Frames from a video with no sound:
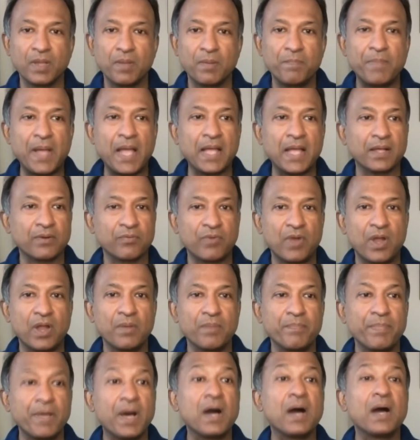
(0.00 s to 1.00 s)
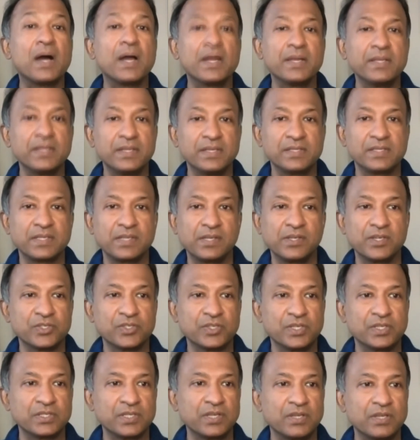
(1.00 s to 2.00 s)
background behind these
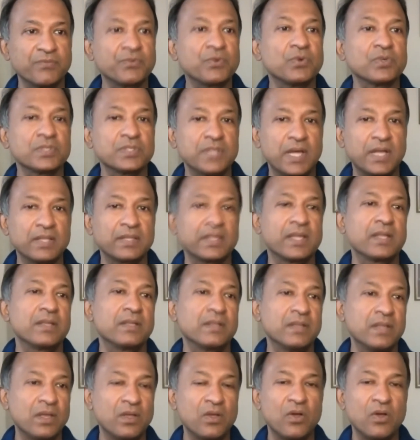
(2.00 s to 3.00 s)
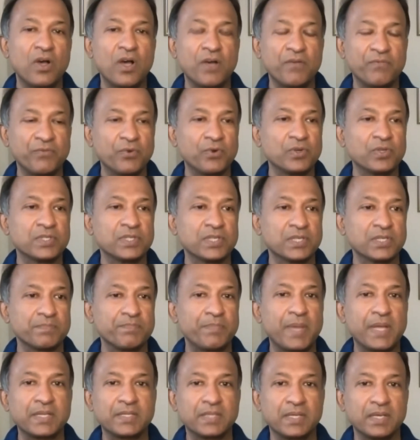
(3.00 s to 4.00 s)
conditions. And of course, that then affords us
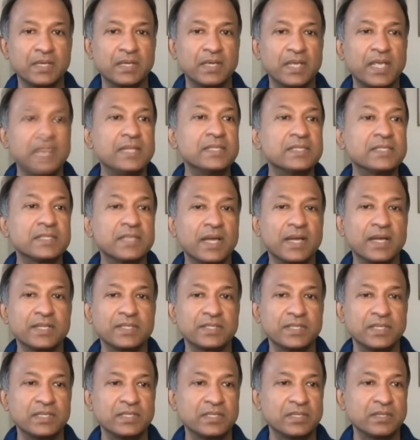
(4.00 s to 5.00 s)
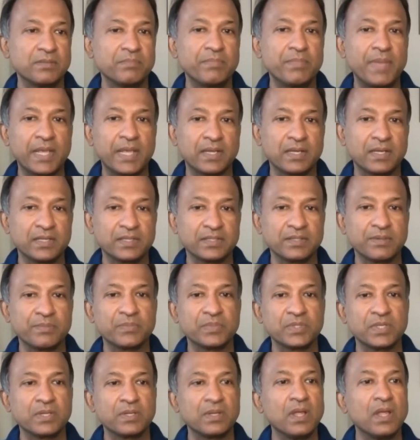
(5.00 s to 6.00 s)
better insights into mechanisms
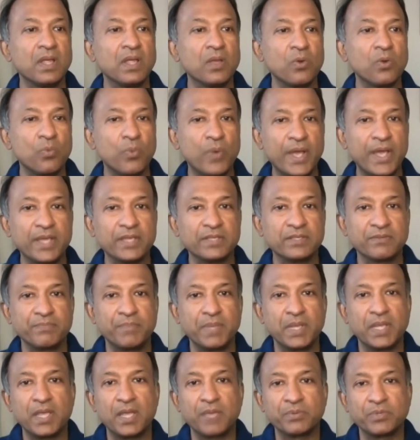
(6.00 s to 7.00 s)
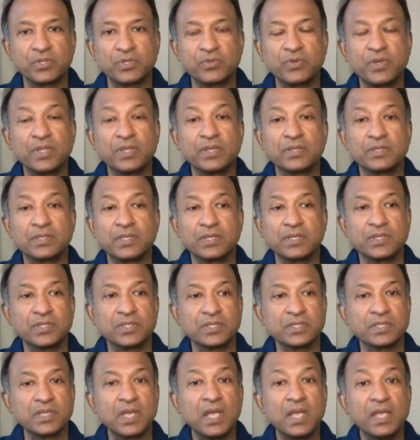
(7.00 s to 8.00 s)
and ways of being able to treat those
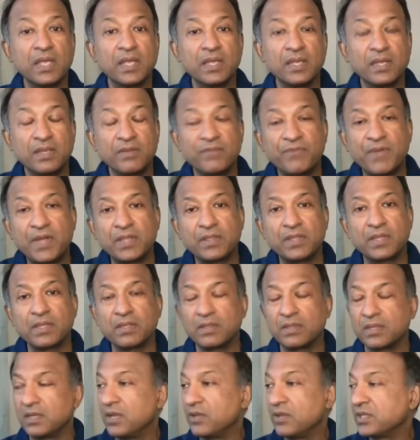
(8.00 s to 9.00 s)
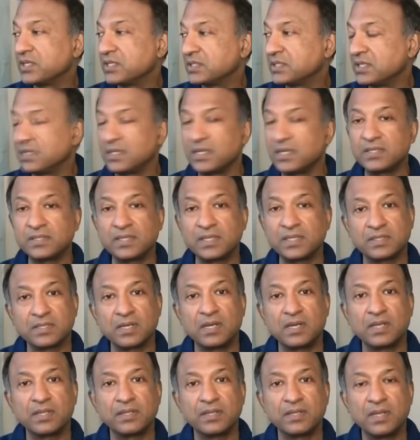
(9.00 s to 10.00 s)
conditions. In fact, the statistics
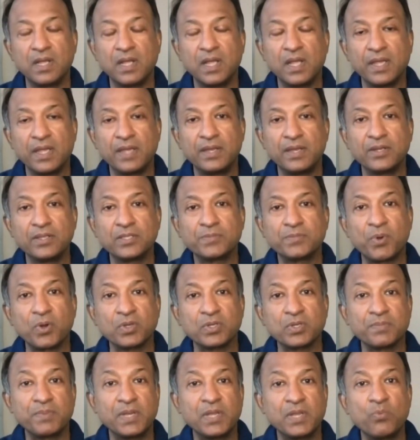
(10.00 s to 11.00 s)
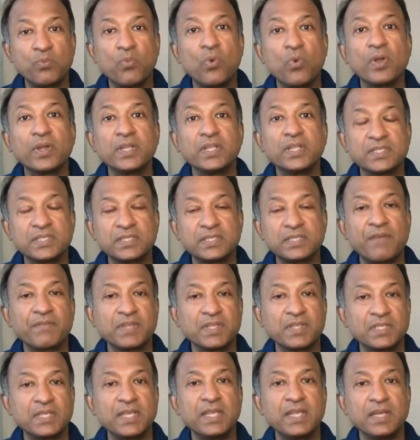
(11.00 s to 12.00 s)
are that, you know, it's approximately 1 in
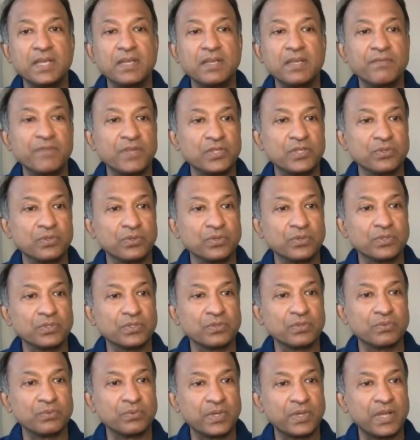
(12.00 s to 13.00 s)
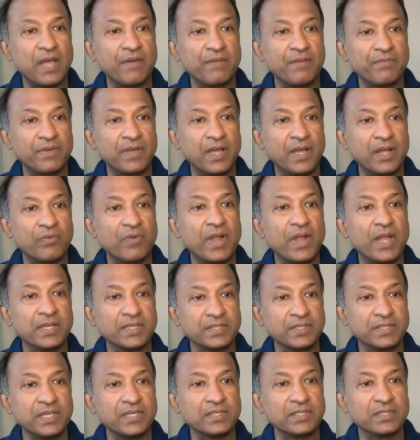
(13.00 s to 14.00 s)
17 individuals would have a rare
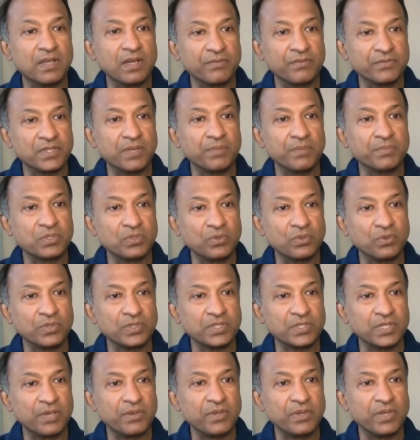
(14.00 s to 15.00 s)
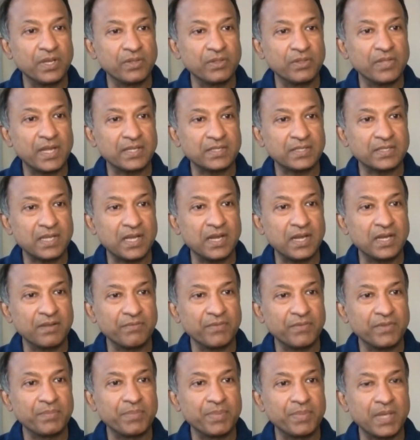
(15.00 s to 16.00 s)
disease of some sort. So, you know, that's kind of,
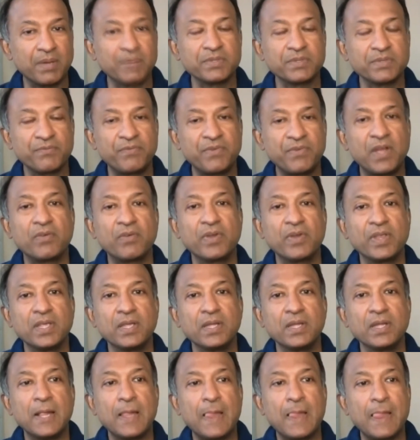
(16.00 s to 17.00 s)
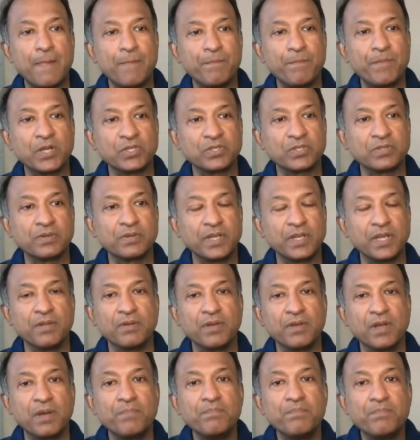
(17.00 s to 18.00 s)
it becomes a very much, you know,
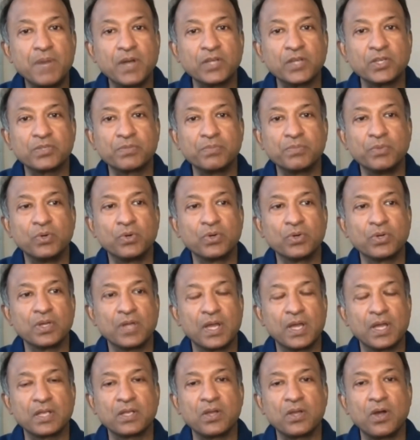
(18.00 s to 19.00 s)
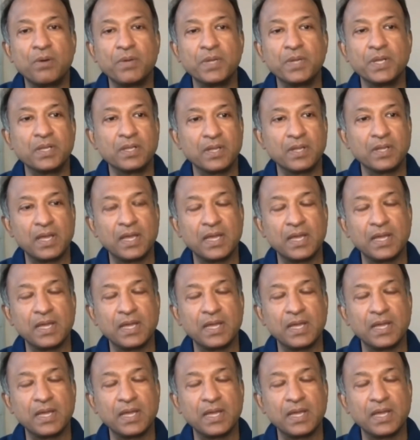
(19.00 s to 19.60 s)
a much more common